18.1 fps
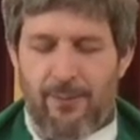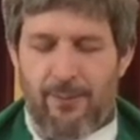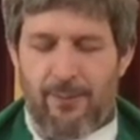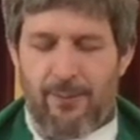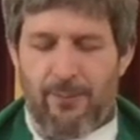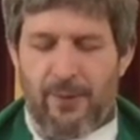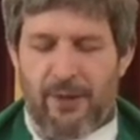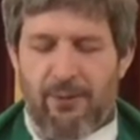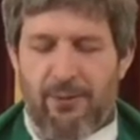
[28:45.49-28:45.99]

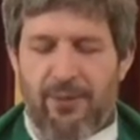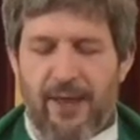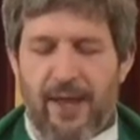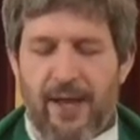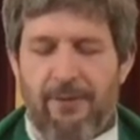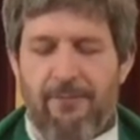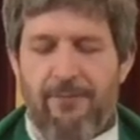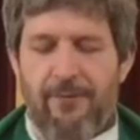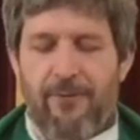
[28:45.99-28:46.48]
we are
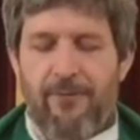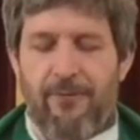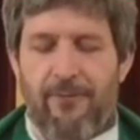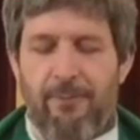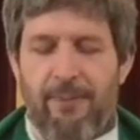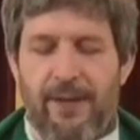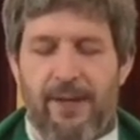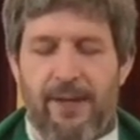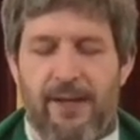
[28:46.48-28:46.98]
thankful for
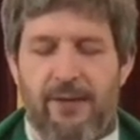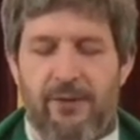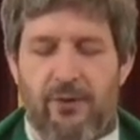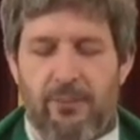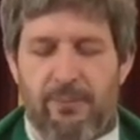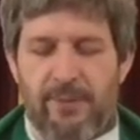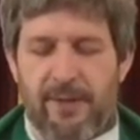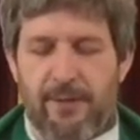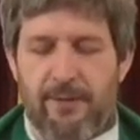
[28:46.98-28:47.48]
being
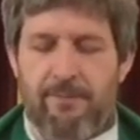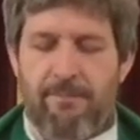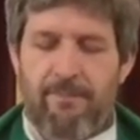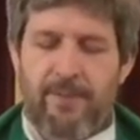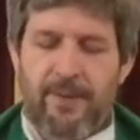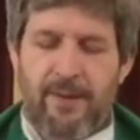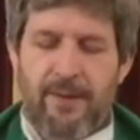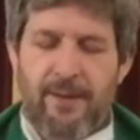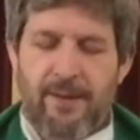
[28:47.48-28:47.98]
human,
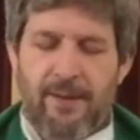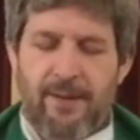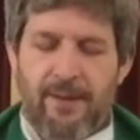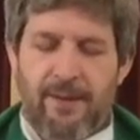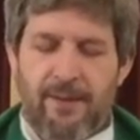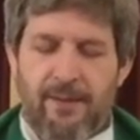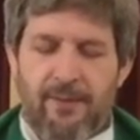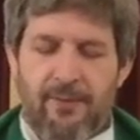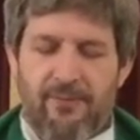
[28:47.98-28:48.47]

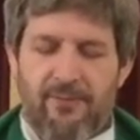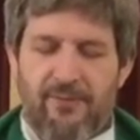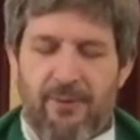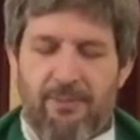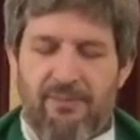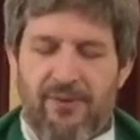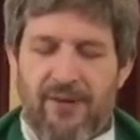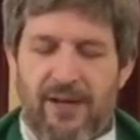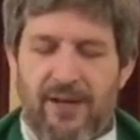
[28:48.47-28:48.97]
though
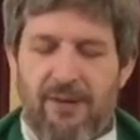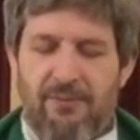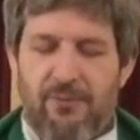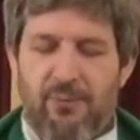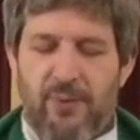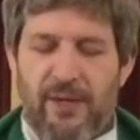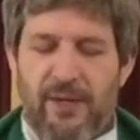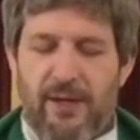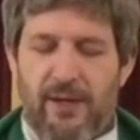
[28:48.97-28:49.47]
sometimes
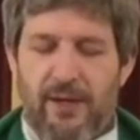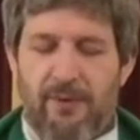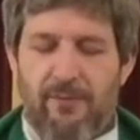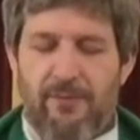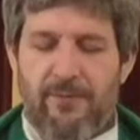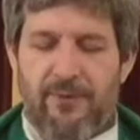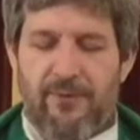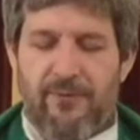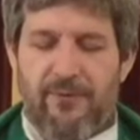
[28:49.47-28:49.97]
we
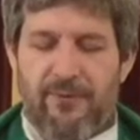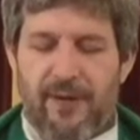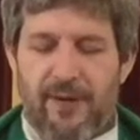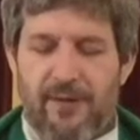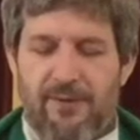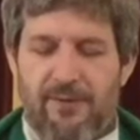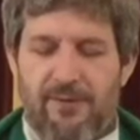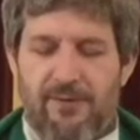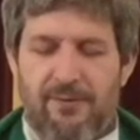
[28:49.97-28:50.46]

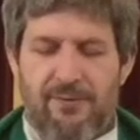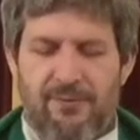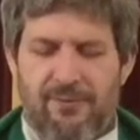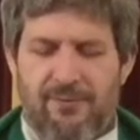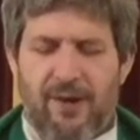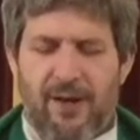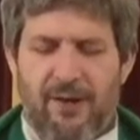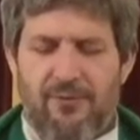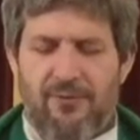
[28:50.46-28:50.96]

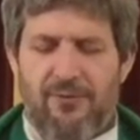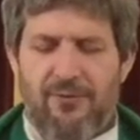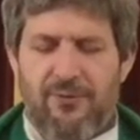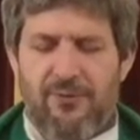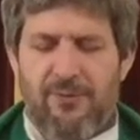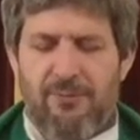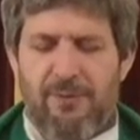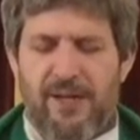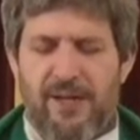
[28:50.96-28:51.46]
overstretch,
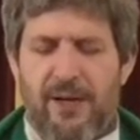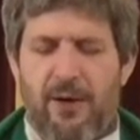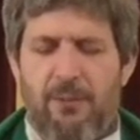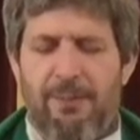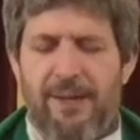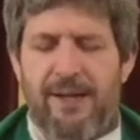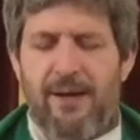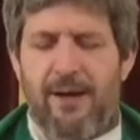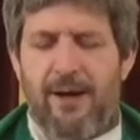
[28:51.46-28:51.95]
we go
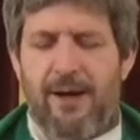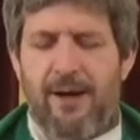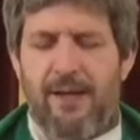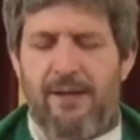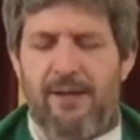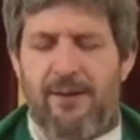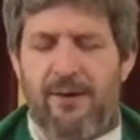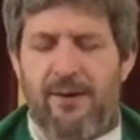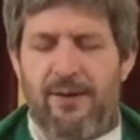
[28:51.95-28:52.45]

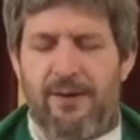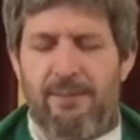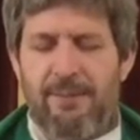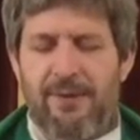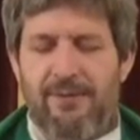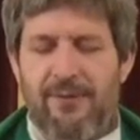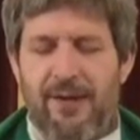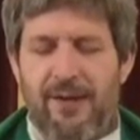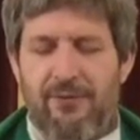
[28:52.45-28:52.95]
beyond our
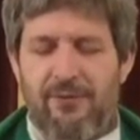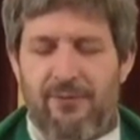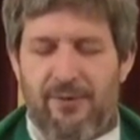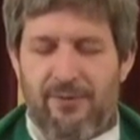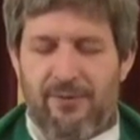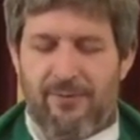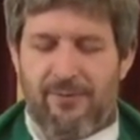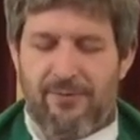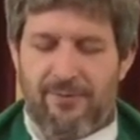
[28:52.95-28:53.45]

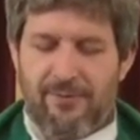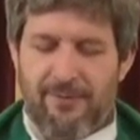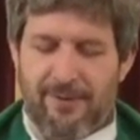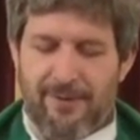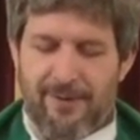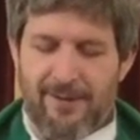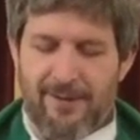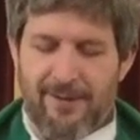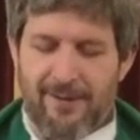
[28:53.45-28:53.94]
limitations.
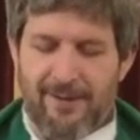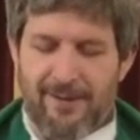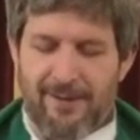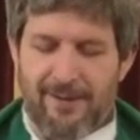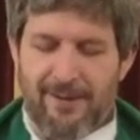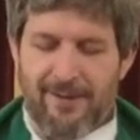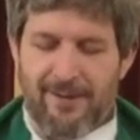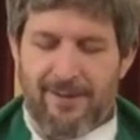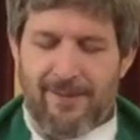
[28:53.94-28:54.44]

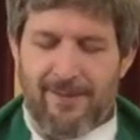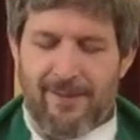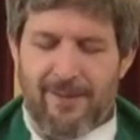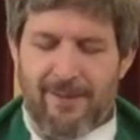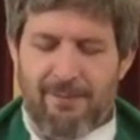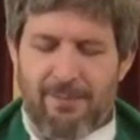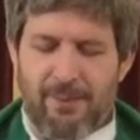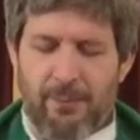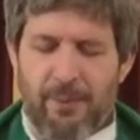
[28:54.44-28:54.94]

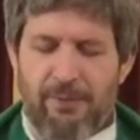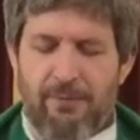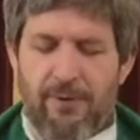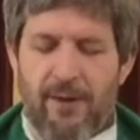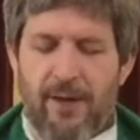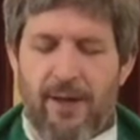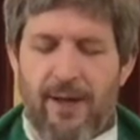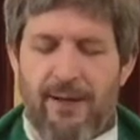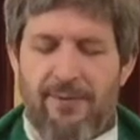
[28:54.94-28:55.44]
But we
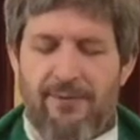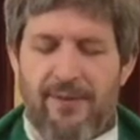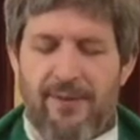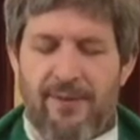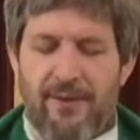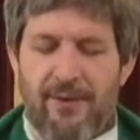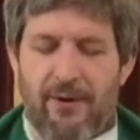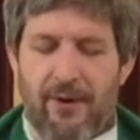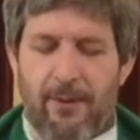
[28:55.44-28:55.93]
realize that
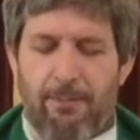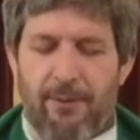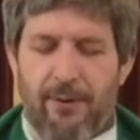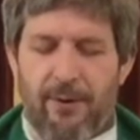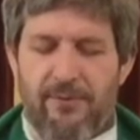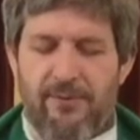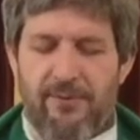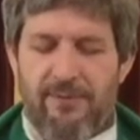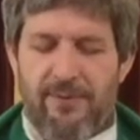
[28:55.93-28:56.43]
there are
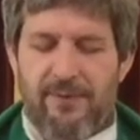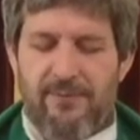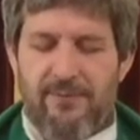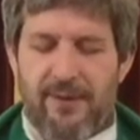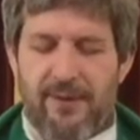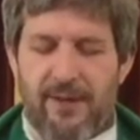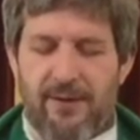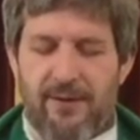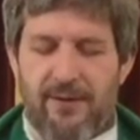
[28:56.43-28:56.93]
parts of us
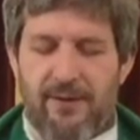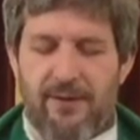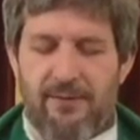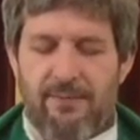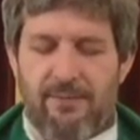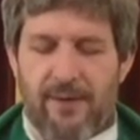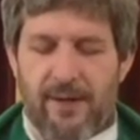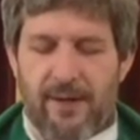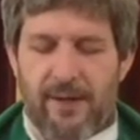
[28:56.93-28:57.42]
that are
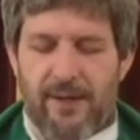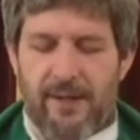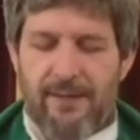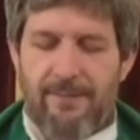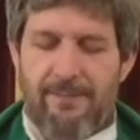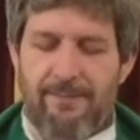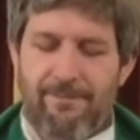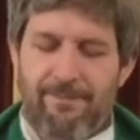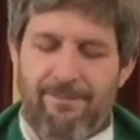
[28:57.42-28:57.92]
divine.
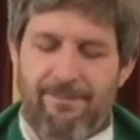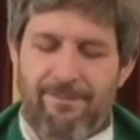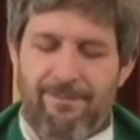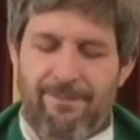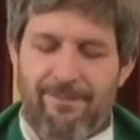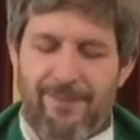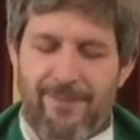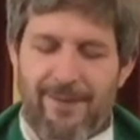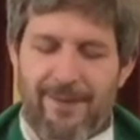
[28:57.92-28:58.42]

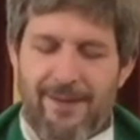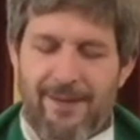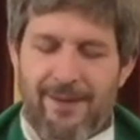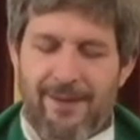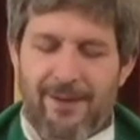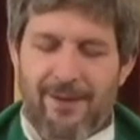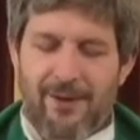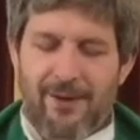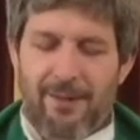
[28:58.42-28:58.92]

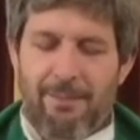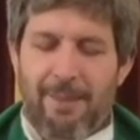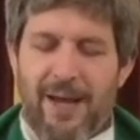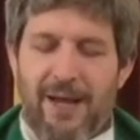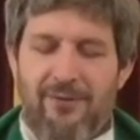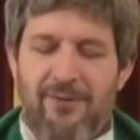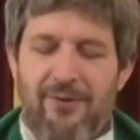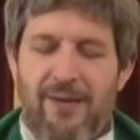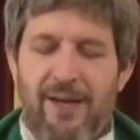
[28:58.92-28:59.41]
Our
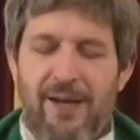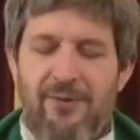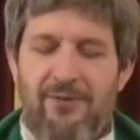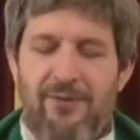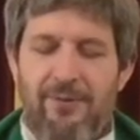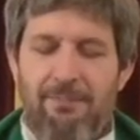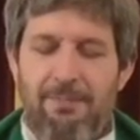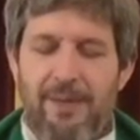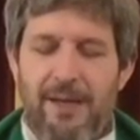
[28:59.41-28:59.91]

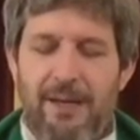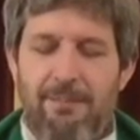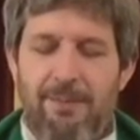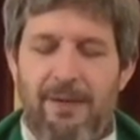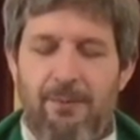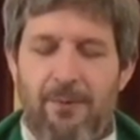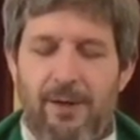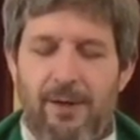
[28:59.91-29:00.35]
imagination may be one